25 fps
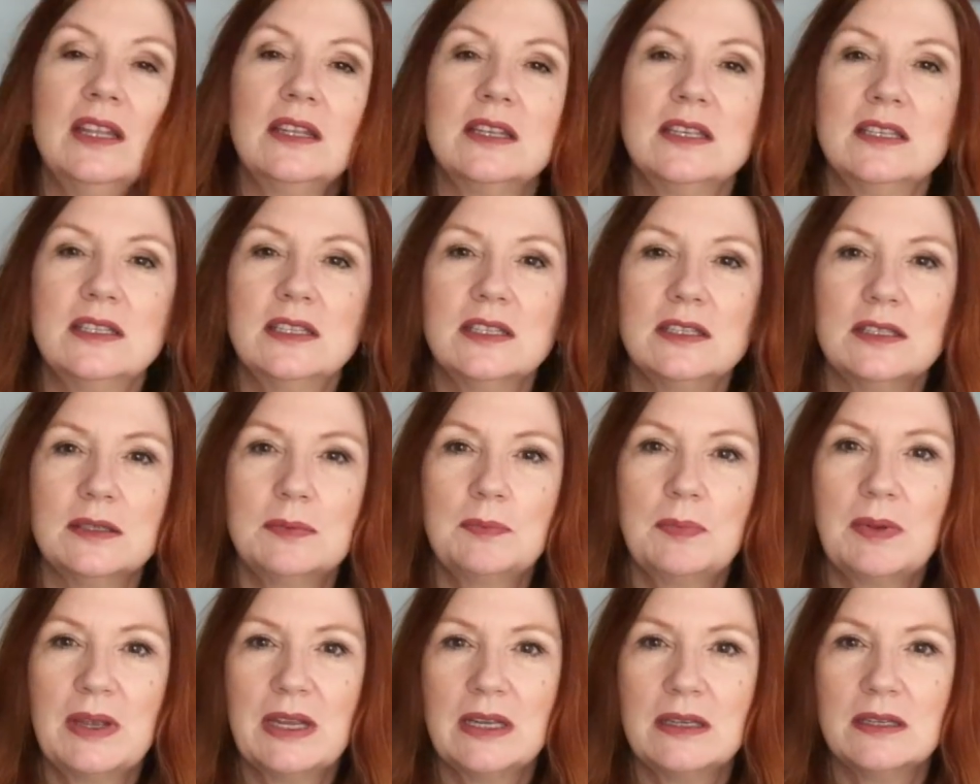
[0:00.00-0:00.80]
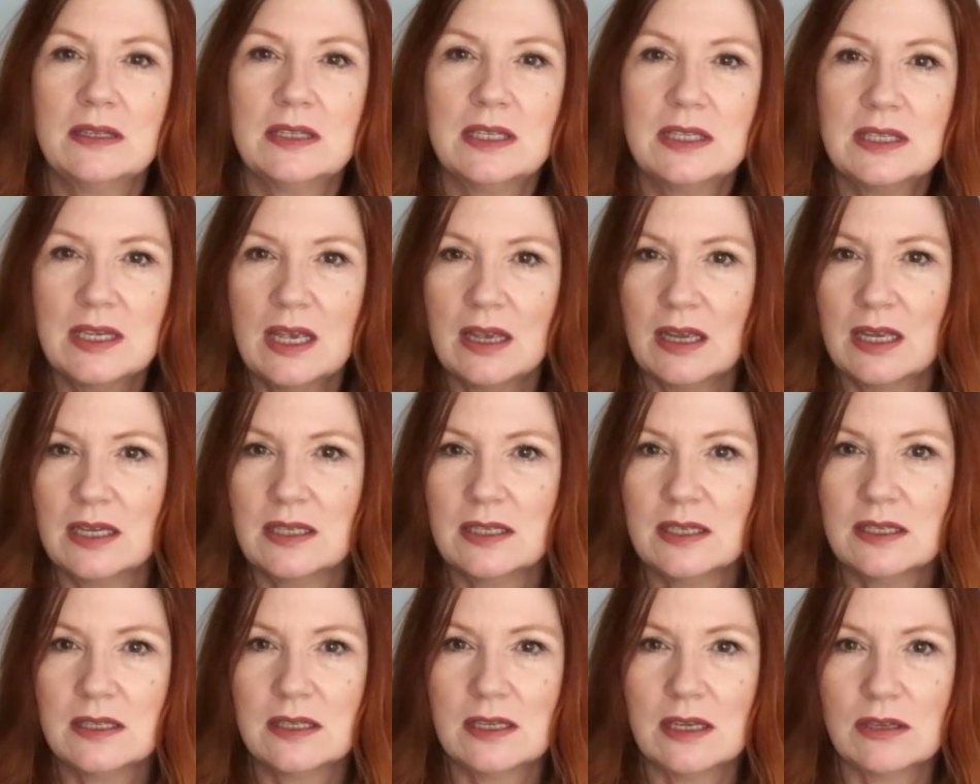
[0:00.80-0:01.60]
this has been
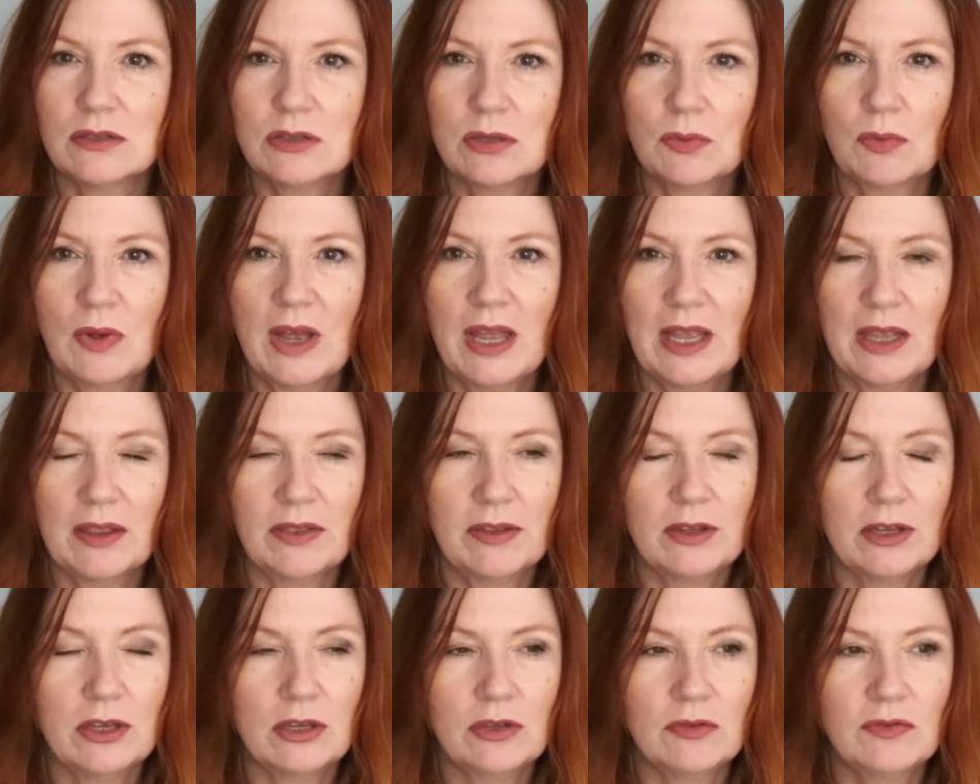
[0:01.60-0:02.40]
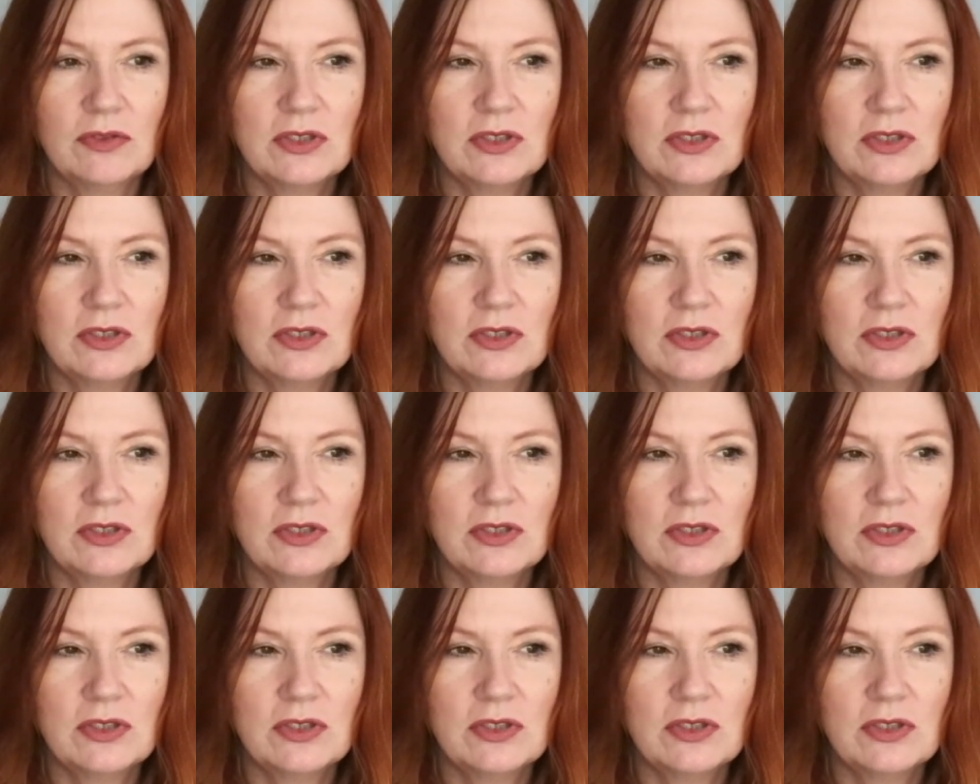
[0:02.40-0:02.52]
designed in such a way that you